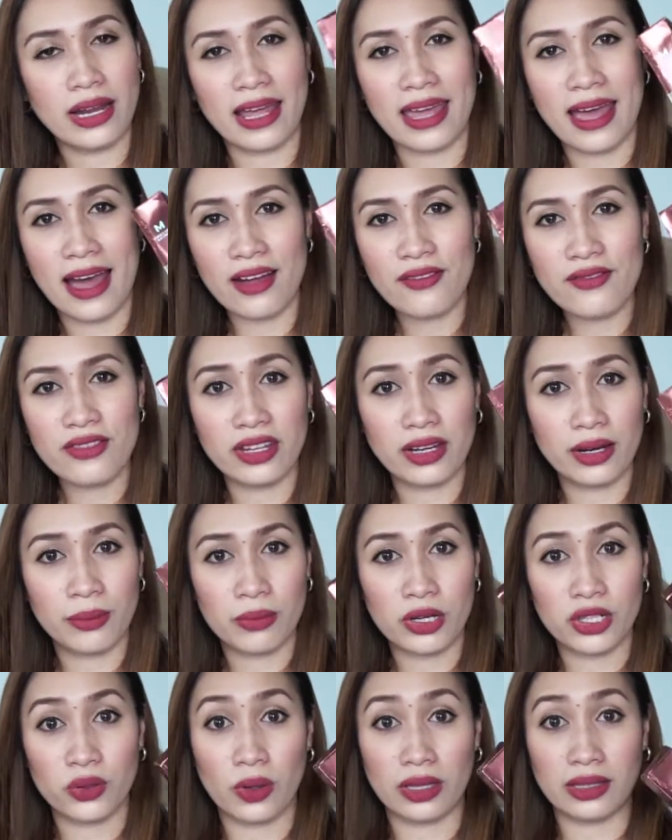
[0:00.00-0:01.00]
I have the
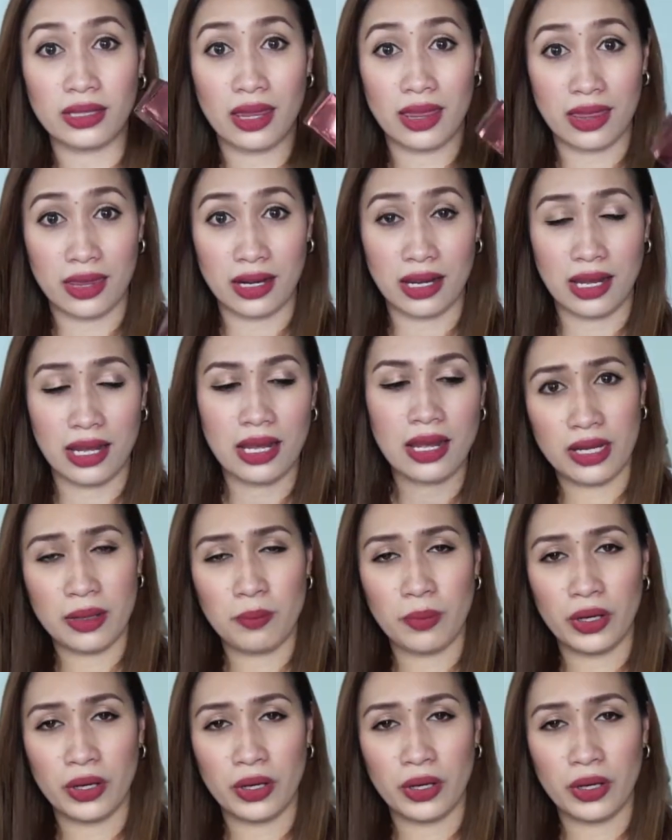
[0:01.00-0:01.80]
number 23,